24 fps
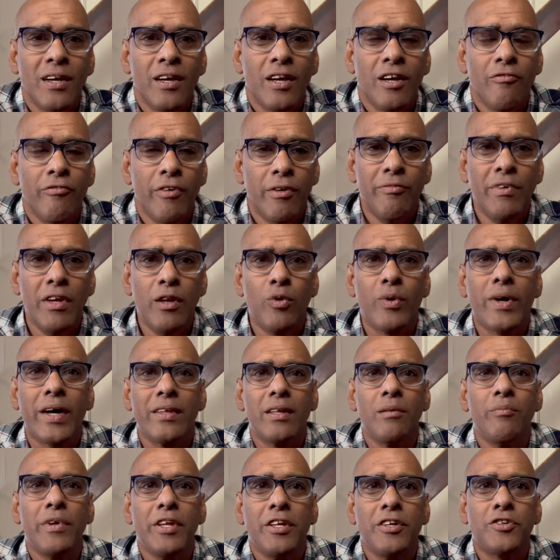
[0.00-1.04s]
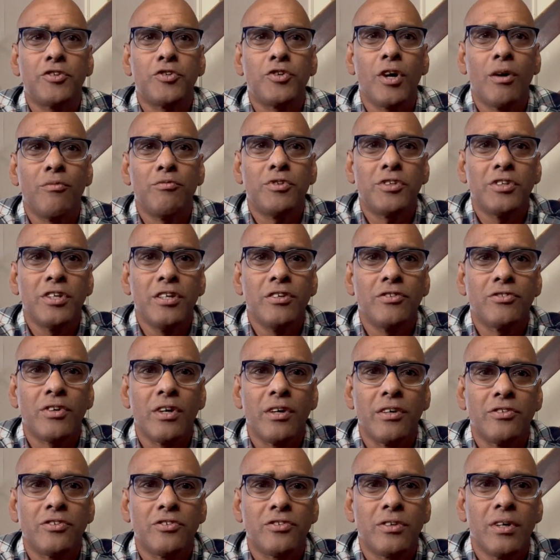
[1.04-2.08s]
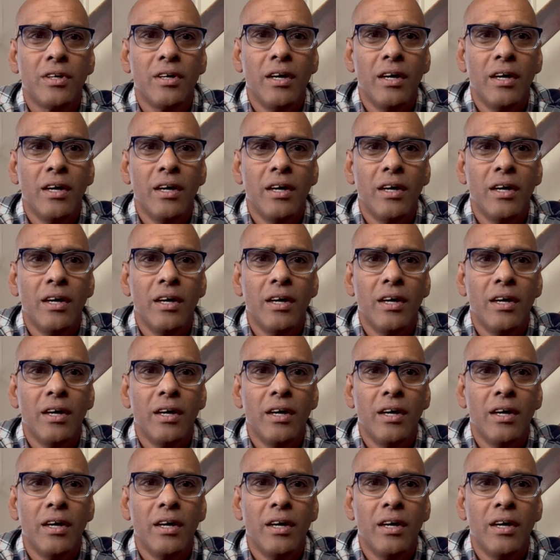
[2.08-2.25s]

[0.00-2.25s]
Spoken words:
When we look at the ministry of Jesus,